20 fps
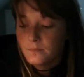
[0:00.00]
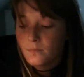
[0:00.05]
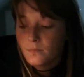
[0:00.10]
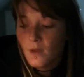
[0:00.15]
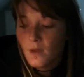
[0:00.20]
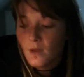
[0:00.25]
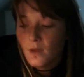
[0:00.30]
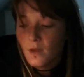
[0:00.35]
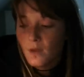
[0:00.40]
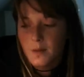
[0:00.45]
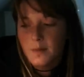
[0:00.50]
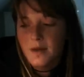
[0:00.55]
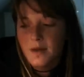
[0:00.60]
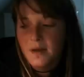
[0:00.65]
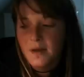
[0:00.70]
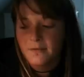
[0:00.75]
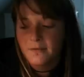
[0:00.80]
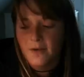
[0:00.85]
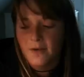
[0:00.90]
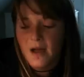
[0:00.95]
one of my
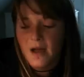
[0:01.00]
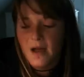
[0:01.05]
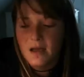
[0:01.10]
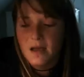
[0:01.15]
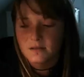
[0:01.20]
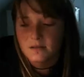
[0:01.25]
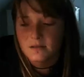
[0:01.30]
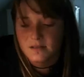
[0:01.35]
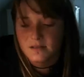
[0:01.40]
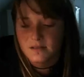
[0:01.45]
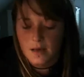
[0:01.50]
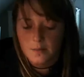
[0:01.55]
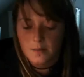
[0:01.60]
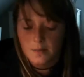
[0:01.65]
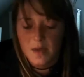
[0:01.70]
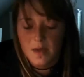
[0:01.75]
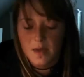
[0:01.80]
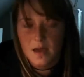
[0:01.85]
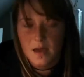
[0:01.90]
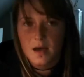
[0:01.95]
friends sent
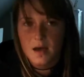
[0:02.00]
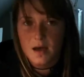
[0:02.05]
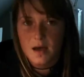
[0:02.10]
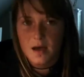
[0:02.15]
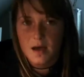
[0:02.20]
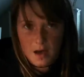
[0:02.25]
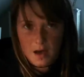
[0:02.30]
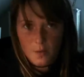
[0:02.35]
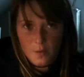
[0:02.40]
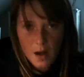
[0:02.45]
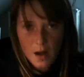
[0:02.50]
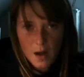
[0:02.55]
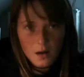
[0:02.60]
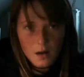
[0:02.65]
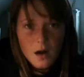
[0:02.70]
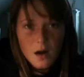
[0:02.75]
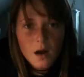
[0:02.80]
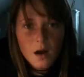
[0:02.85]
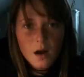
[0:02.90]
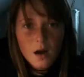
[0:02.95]
me a get well
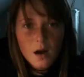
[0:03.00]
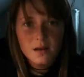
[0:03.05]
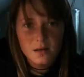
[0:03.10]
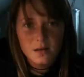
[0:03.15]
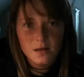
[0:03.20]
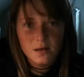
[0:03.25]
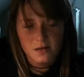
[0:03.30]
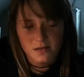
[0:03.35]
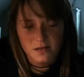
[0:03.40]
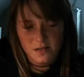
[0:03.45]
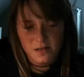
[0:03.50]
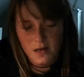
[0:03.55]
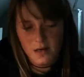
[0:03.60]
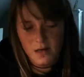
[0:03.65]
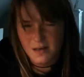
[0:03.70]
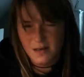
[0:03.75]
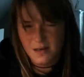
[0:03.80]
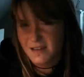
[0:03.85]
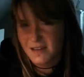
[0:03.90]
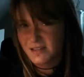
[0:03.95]
card, just a
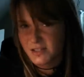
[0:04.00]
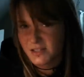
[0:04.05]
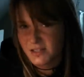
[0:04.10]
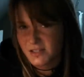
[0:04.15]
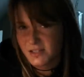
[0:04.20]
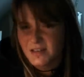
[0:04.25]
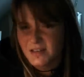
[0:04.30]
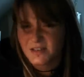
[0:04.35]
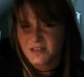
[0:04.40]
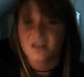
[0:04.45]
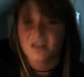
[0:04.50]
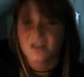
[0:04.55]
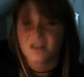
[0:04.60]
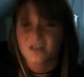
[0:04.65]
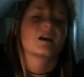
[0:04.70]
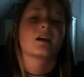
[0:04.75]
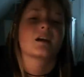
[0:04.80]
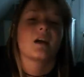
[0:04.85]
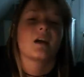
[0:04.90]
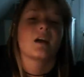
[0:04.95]
nice gesture.
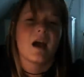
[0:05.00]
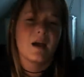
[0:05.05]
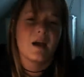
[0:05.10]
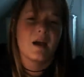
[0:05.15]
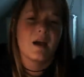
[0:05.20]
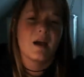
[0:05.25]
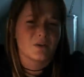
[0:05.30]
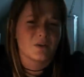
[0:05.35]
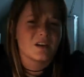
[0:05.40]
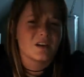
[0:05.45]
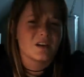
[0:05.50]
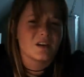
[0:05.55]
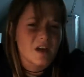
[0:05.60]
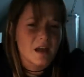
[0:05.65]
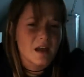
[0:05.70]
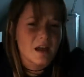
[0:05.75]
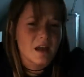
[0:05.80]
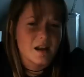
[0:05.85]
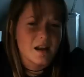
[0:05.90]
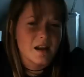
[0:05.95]
I
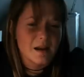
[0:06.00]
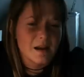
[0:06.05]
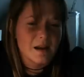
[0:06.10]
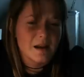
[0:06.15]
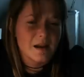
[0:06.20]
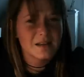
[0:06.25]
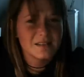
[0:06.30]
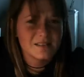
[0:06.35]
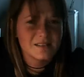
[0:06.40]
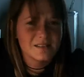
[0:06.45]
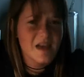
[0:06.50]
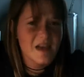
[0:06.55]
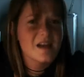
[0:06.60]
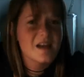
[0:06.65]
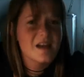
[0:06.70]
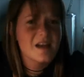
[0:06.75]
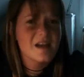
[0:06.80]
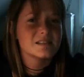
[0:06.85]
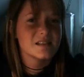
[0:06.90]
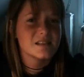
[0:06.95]
appreciated it. I'm not saying
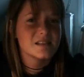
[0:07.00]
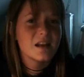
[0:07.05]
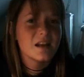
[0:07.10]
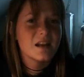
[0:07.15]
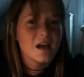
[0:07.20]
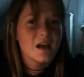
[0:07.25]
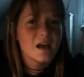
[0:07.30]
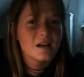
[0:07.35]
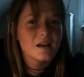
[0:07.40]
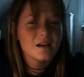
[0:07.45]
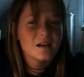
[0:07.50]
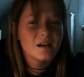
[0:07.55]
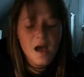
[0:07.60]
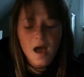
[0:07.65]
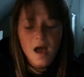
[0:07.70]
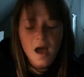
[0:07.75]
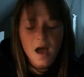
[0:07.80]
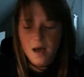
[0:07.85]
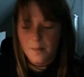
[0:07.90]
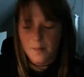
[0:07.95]
I didn't,
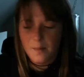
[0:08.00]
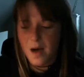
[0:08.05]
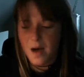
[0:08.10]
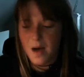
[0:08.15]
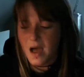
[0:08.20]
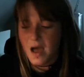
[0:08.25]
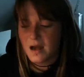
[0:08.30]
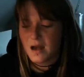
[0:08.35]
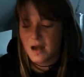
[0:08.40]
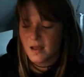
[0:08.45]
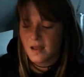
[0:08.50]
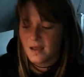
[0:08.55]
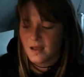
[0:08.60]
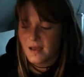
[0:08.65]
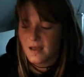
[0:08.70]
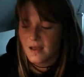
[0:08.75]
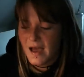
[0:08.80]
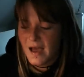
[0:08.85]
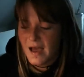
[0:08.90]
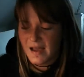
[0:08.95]
but
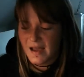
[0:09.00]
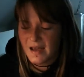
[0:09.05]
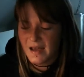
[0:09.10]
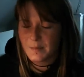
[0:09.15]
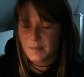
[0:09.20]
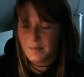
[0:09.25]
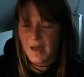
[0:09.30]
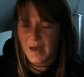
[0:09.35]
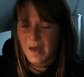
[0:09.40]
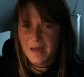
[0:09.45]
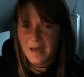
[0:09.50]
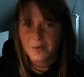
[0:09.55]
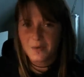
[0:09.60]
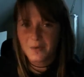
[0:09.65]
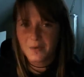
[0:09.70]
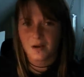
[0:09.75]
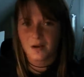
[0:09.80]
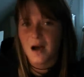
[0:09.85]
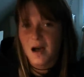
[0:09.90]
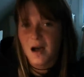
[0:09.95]
I got a paper
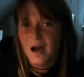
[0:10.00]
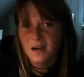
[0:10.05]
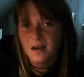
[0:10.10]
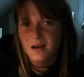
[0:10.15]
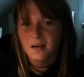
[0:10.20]
cut.